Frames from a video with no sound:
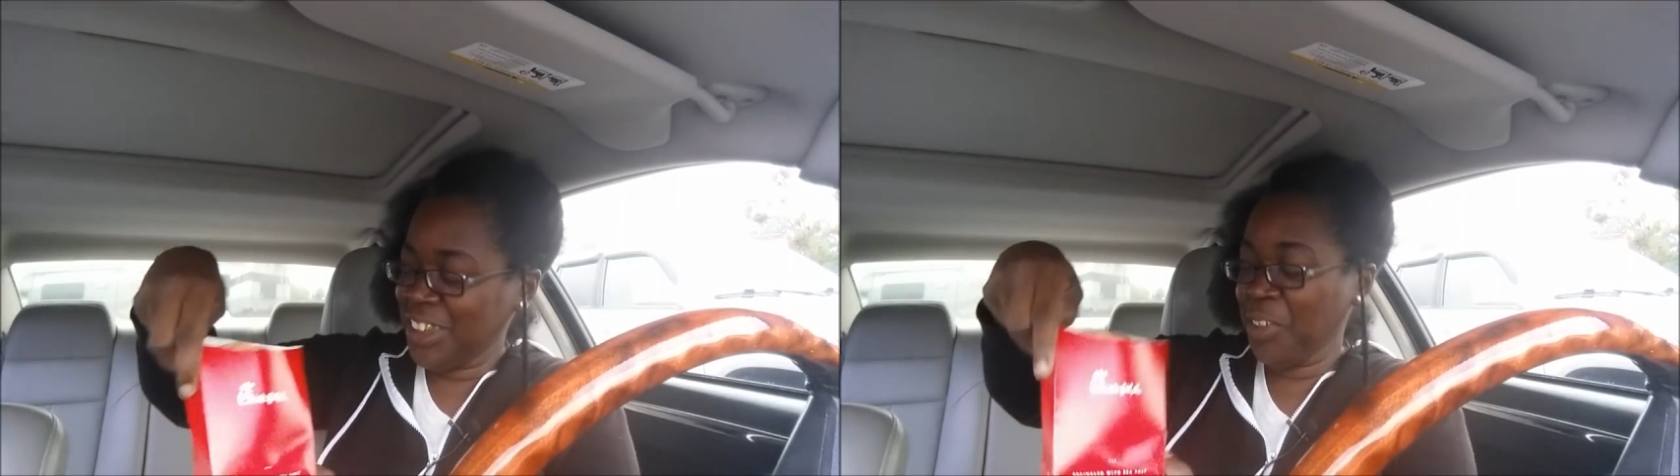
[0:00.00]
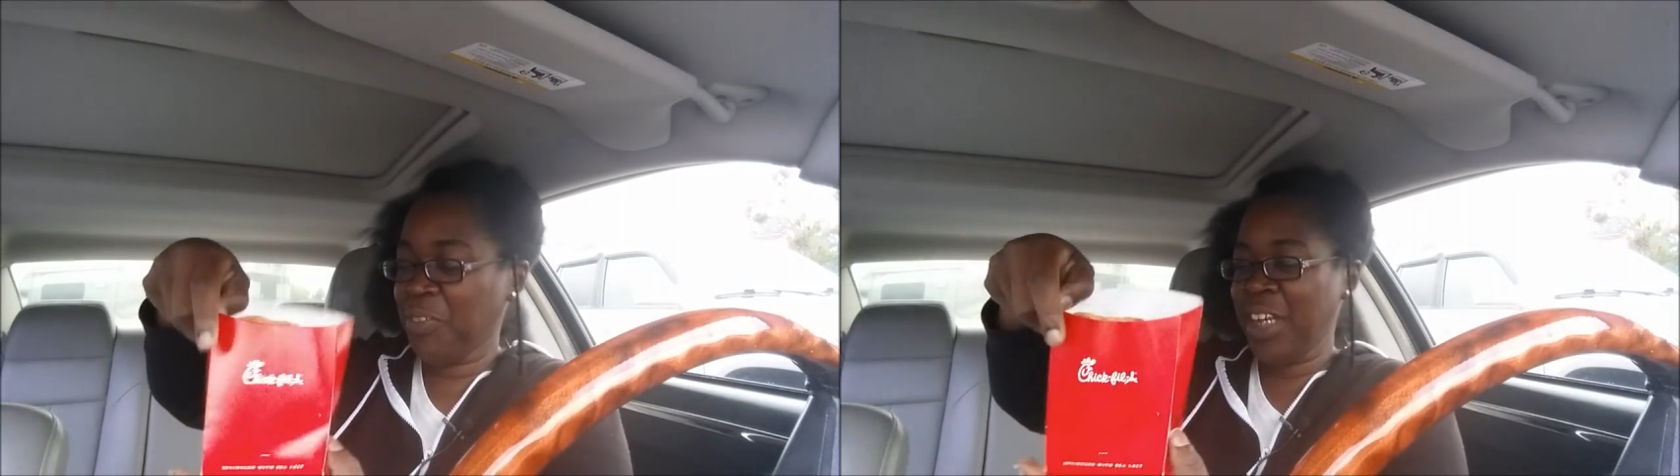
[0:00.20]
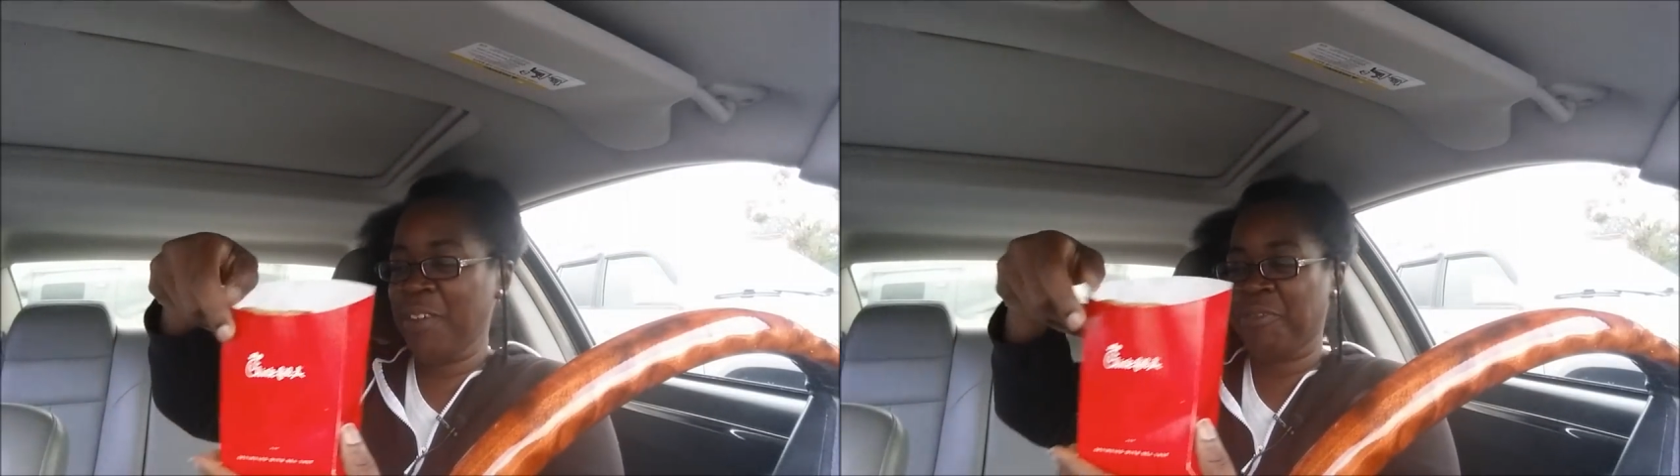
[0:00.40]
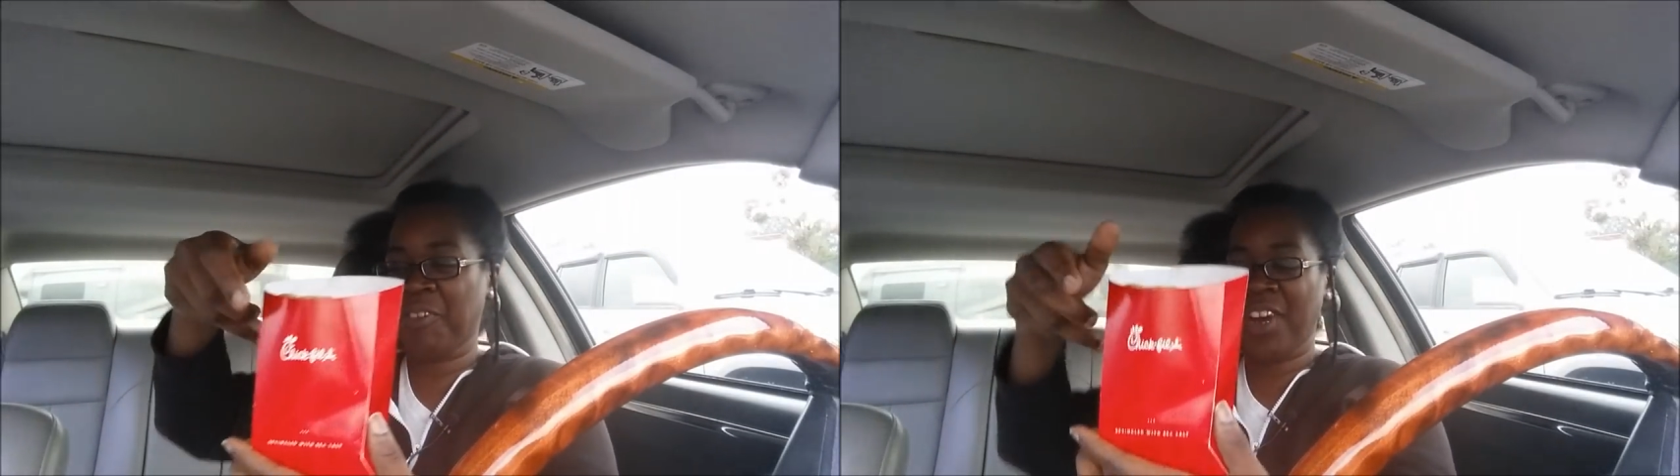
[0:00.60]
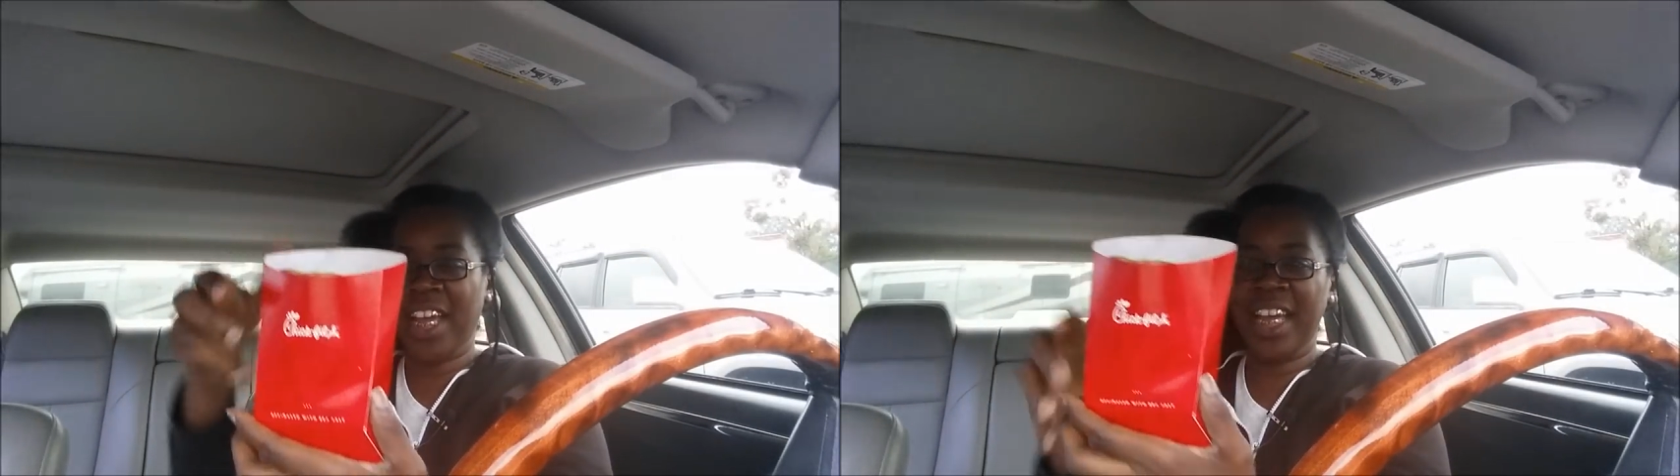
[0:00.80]
Chick fil A
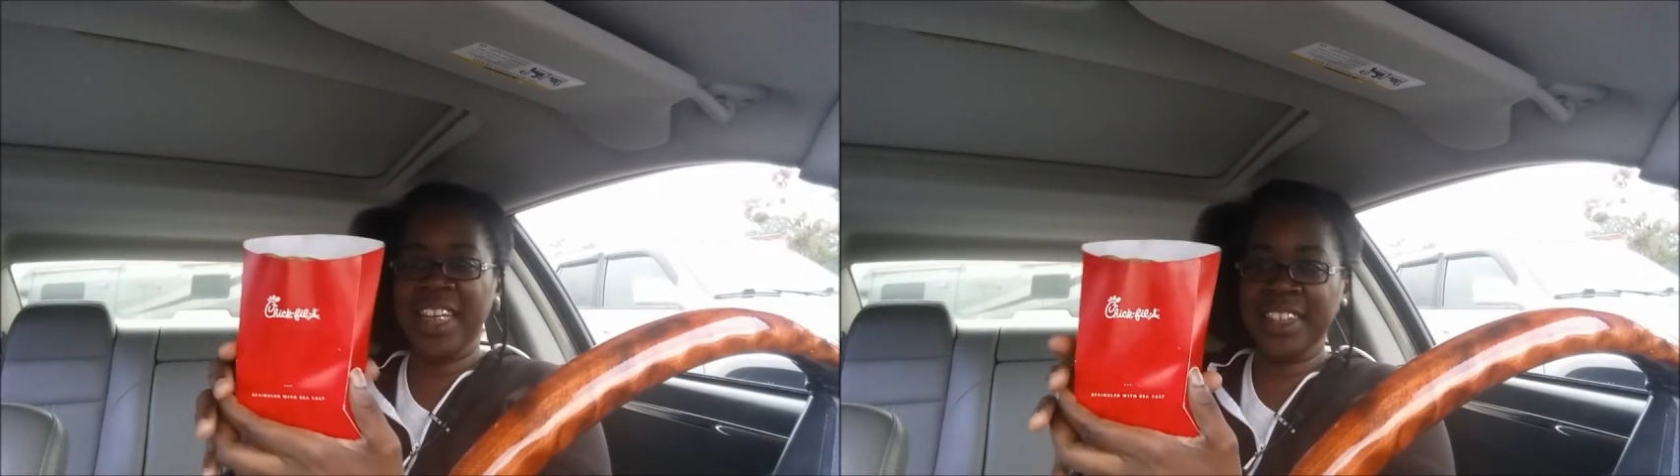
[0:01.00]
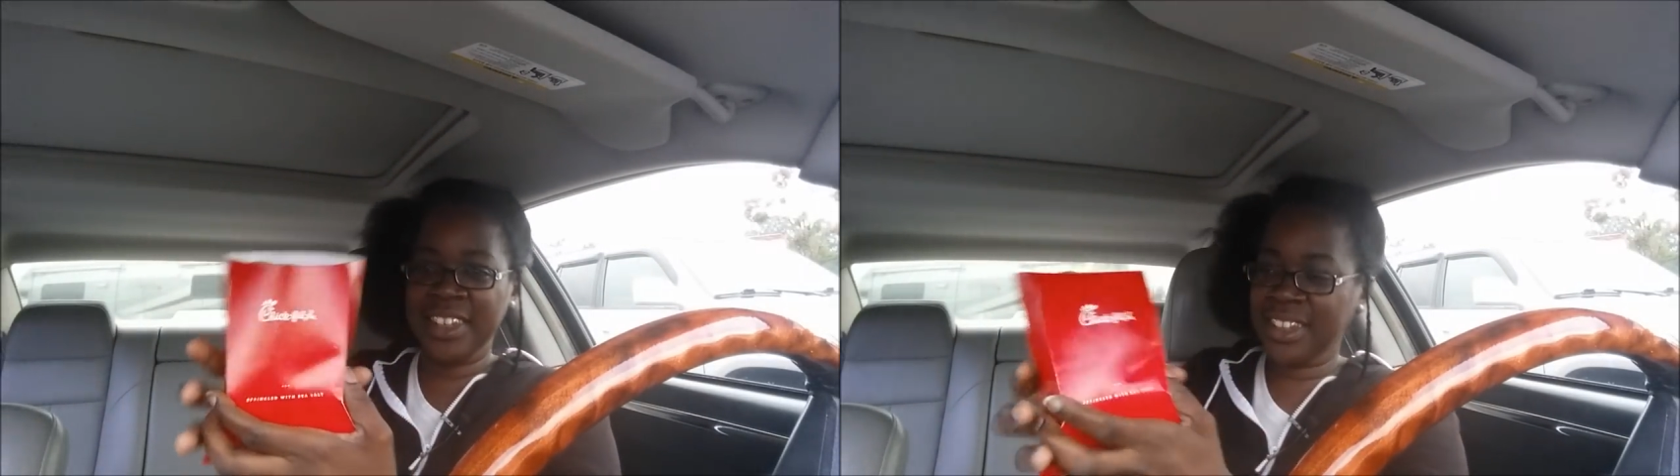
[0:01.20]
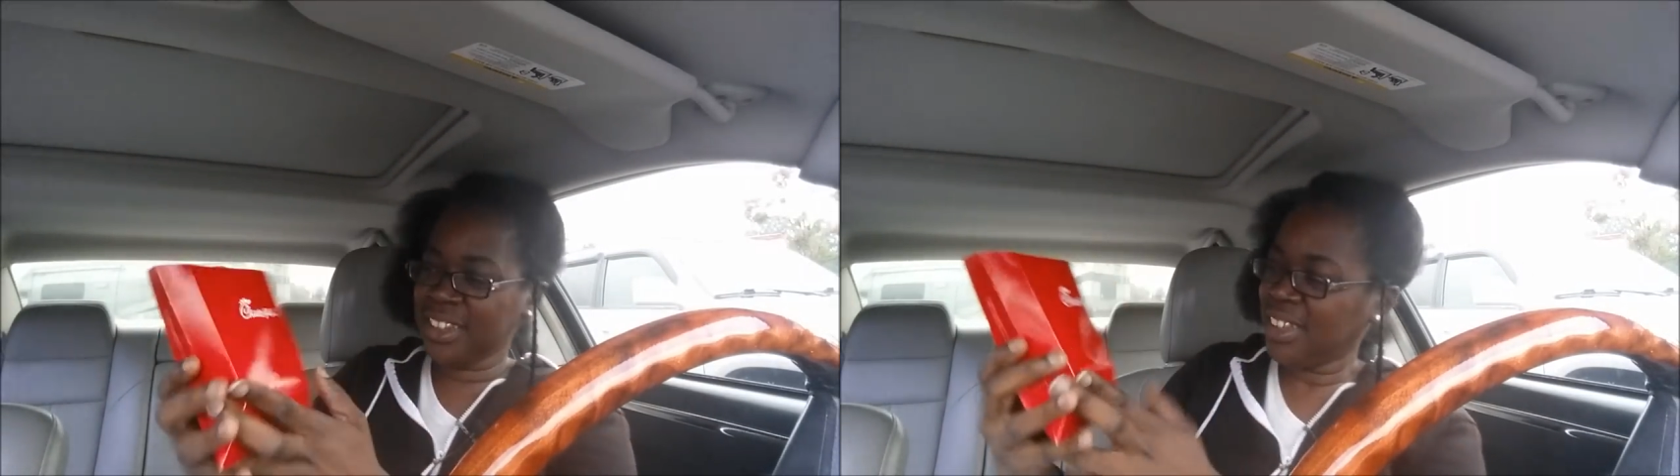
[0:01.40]
fries.